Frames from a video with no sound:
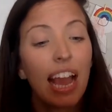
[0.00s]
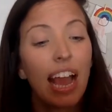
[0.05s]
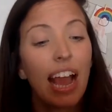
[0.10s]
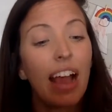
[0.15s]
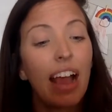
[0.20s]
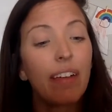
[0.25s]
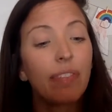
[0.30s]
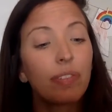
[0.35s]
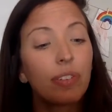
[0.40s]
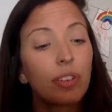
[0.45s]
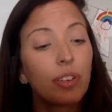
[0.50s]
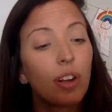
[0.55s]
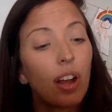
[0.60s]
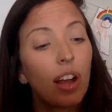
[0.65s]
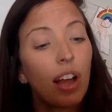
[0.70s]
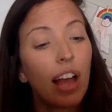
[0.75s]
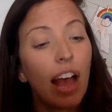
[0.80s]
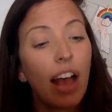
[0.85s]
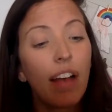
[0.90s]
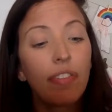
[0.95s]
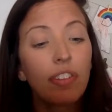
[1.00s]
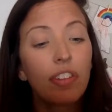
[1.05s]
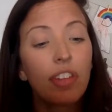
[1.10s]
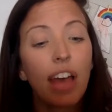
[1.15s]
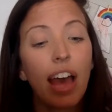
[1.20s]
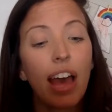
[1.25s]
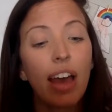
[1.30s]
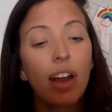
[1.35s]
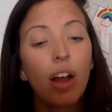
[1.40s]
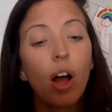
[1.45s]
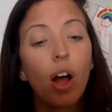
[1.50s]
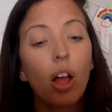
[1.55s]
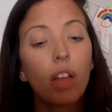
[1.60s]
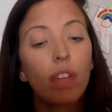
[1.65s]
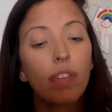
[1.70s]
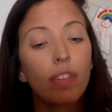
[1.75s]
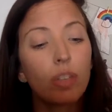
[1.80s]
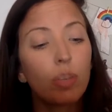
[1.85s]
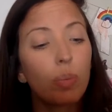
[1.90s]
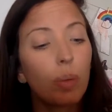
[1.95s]
After that, all
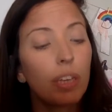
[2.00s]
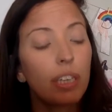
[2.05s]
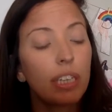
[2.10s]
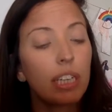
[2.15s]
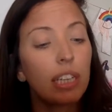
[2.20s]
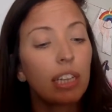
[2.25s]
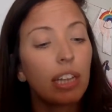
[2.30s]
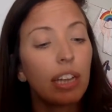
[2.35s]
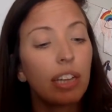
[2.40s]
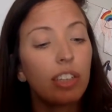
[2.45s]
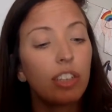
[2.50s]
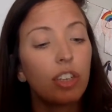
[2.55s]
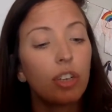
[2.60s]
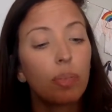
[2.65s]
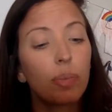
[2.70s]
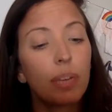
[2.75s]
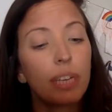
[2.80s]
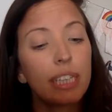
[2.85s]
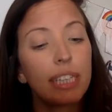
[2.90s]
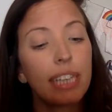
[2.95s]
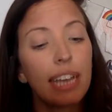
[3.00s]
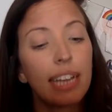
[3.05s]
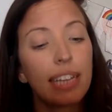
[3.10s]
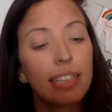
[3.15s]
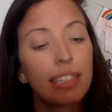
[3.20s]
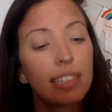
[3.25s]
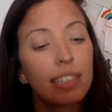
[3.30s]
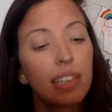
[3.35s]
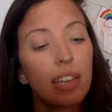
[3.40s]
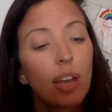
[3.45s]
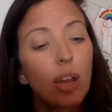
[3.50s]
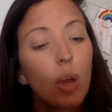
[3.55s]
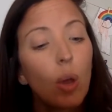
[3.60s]
of us went to lunch and recess.